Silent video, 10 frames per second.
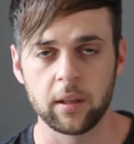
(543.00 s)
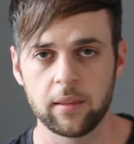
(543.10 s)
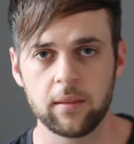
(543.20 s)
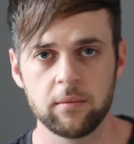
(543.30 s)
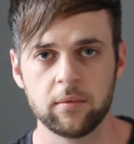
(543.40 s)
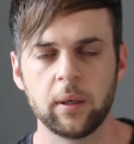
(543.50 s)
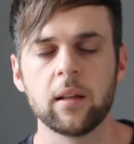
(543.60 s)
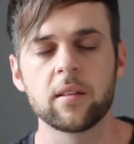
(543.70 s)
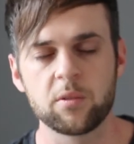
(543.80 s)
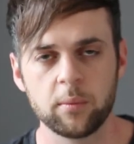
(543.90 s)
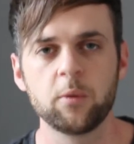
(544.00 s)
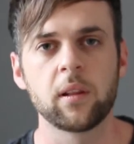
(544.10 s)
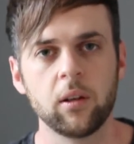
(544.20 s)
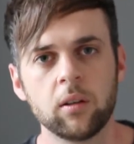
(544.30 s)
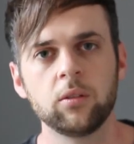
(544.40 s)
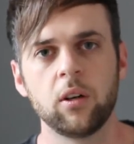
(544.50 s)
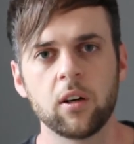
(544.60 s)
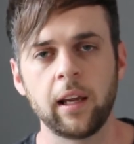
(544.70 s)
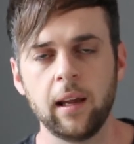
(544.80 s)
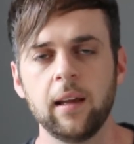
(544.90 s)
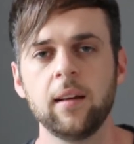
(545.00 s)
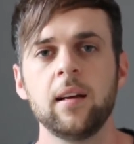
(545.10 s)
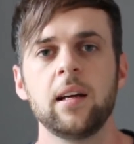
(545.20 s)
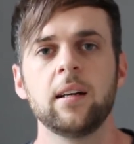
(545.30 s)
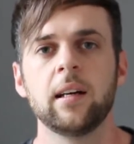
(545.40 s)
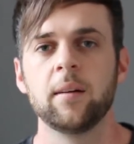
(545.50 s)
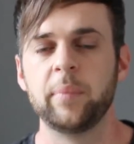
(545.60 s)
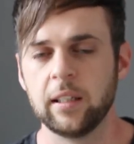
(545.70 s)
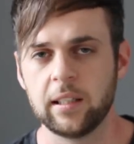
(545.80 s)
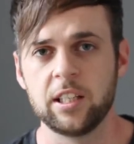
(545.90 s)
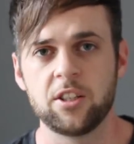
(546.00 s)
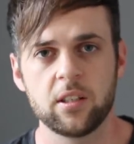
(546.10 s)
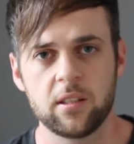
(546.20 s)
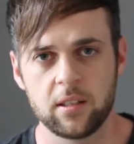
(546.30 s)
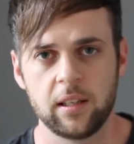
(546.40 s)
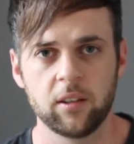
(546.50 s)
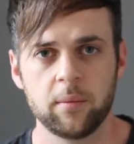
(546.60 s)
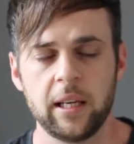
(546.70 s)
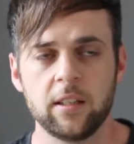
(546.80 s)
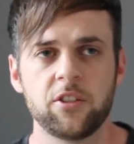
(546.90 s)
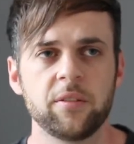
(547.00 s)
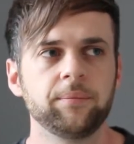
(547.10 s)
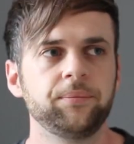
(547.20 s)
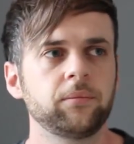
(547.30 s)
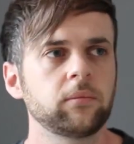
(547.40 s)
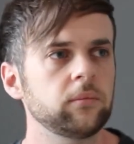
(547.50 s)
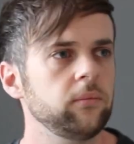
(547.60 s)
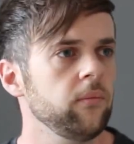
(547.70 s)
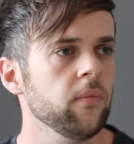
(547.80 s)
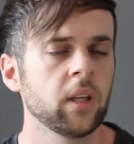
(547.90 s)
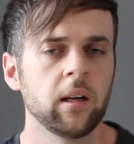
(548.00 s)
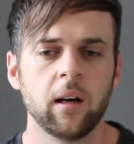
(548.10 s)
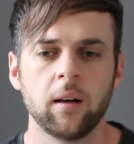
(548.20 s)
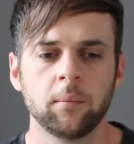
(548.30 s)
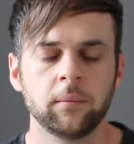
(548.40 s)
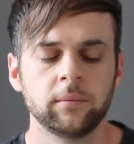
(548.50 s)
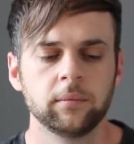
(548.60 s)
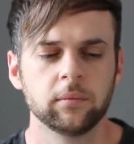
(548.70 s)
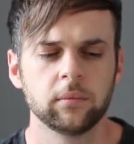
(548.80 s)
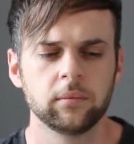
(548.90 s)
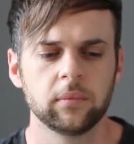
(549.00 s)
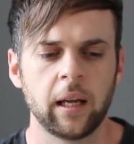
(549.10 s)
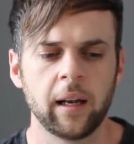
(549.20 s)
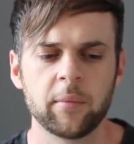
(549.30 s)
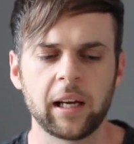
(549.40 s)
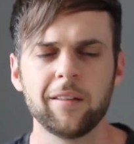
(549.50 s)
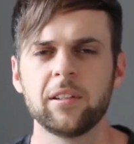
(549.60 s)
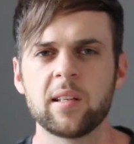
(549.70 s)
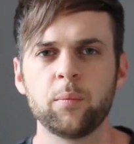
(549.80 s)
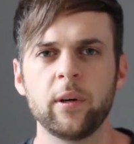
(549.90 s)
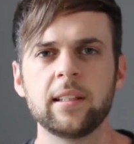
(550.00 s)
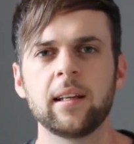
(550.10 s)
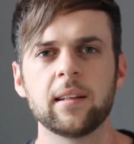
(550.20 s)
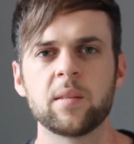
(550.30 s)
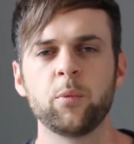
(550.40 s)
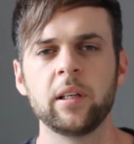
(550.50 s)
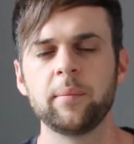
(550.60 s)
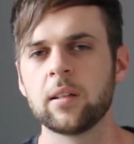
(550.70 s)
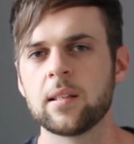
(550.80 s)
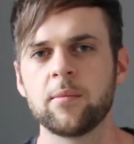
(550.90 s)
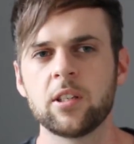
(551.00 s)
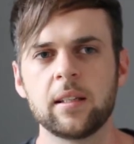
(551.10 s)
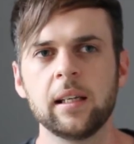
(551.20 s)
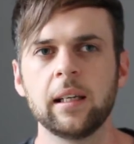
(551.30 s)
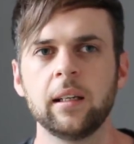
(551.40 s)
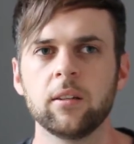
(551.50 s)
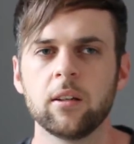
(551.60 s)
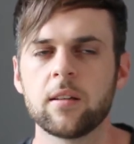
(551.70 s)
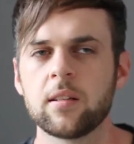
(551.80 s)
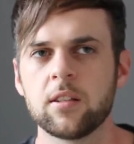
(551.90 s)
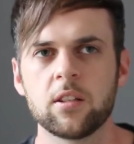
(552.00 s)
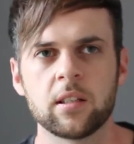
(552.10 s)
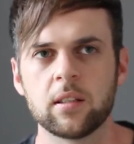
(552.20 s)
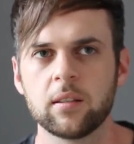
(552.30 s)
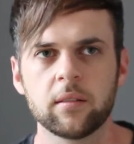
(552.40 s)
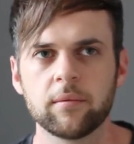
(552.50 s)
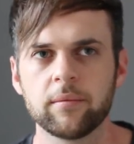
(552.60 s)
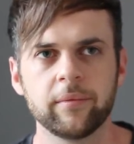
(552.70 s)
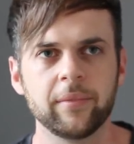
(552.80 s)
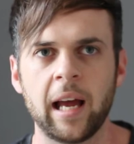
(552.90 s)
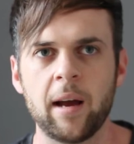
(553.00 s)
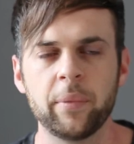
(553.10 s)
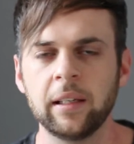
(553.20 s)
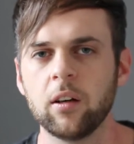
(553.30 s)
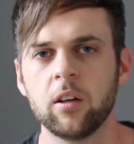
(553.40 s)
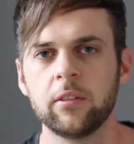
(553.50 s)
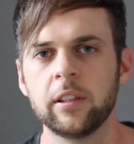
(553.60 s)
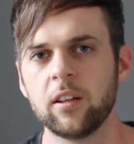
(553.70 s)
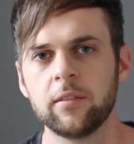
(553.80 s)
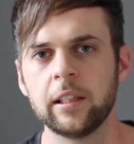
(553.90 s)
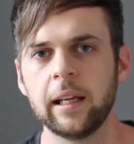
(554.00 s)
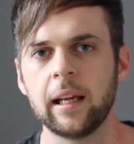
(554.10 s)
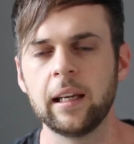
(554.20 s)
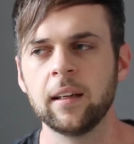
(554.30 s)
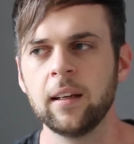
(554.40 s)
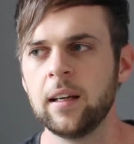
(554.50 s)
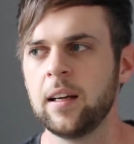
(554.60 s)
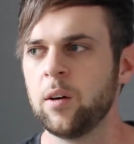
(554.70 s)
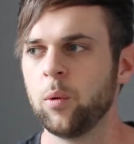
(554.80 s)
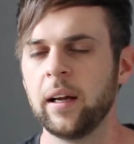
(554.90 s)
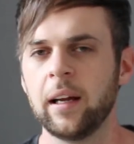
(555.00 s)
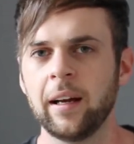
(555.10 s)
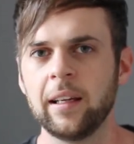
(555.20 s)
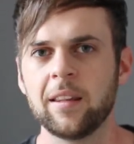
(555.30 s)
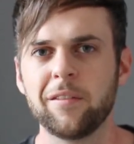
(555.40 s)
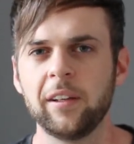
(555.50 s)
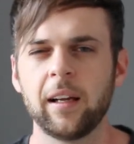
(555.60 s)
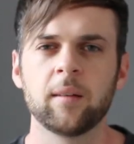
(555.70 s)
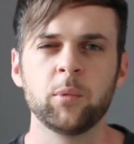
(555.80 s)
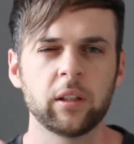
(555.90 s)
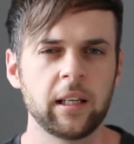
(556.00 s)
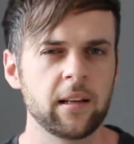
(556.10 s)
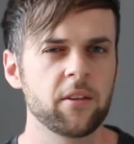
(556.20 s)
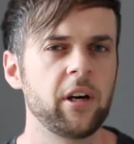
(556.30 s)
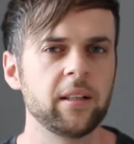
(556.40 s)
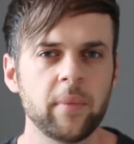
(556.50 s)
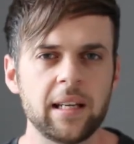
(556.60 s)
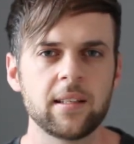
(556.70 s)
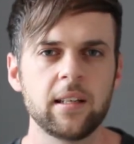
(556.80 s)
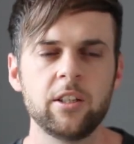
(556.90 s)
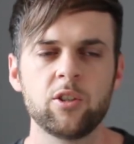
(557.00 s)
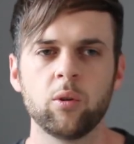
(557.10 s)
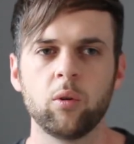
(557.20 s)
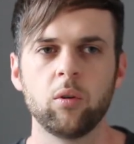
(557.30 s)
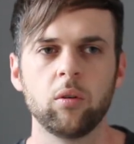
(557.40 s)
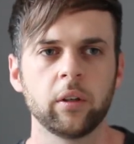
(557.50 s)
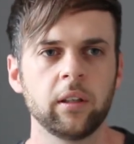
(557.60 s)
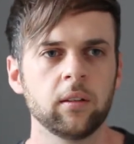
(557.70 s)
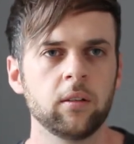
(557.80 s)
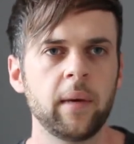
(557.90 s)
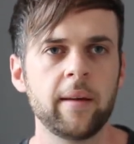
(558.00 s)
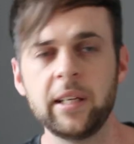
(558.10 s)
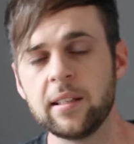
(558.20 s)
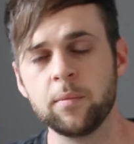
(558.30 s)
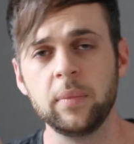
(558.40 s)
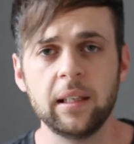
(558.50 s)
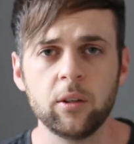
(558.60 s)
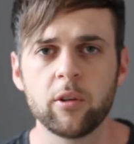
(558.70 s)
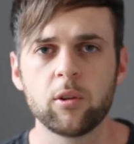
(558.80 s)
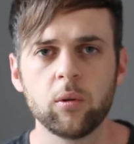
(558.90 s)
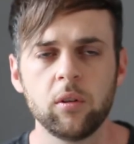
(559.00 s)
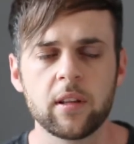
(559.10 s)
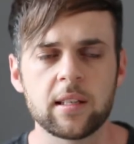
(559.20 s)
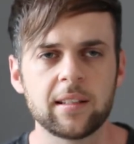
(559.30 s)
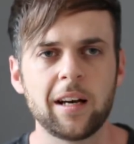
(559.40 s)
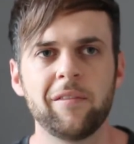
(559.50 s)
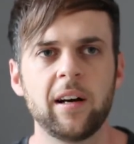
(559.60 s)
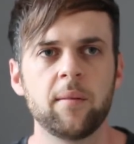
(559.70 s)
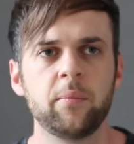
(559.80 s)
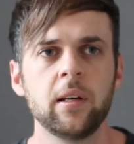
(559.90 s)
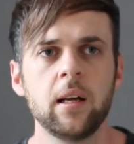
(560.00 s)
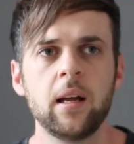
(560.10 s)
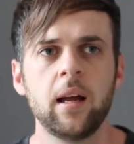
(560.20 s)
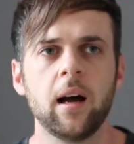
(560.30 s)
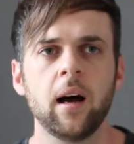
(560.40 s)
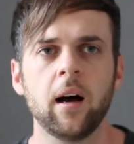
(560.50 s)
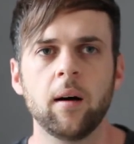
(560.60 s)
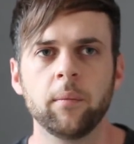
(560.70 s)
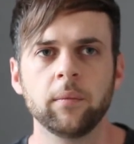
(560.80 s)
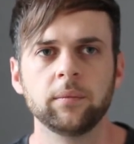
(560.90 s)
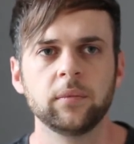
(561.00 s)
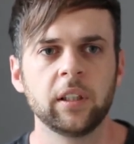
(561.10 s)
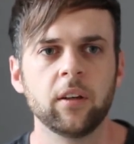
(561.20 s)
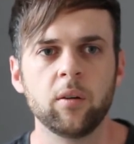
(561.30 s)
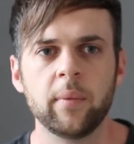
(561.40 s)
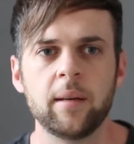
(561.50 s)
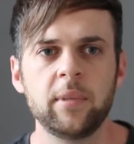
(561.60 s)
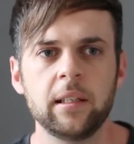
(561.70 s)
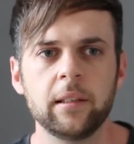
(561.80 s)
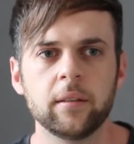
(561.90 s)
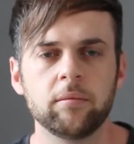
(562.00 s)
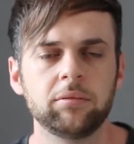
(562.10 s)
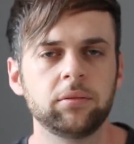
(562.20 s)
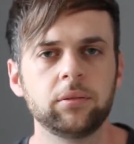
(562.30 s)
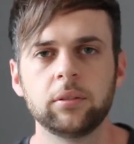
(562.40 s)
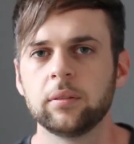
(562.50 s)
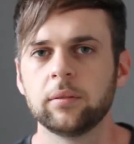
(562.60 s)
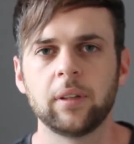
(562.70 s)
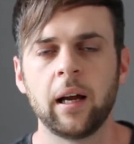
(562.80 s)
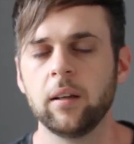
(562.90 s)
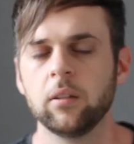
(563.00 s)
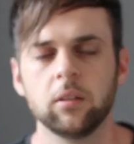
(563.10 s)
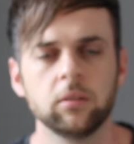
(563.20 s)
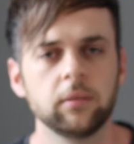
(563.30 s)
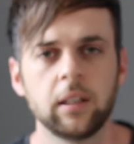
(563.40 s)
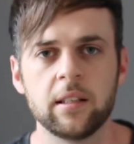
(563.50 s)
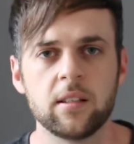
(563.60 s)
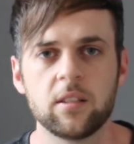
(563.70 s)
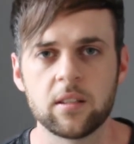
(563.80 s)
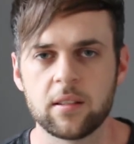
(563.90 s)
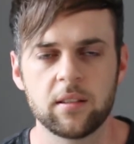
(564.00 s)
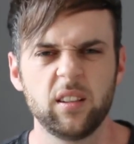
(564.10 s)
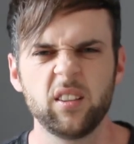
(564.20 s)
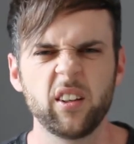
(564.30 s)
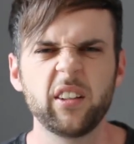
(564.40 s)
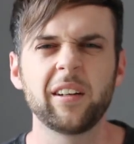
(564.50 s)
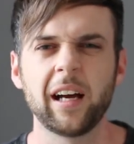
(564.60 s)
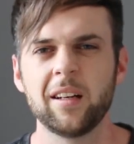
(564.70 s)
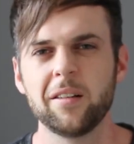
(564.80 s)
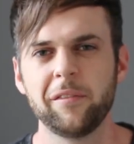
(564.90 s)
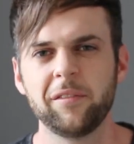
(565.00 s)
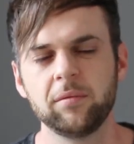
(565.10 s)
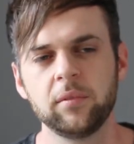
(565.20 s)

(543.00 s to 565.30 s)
with long dark hair, a pink t-shirt sitting on a bench. And I'm kind of disappointed at this point because I'm just thinking, this is just happening over and over again, where I either feel like I'm not getting the right message, or maybe it's me who thought all this stuff up. Maybe I don't know. It's just you kind of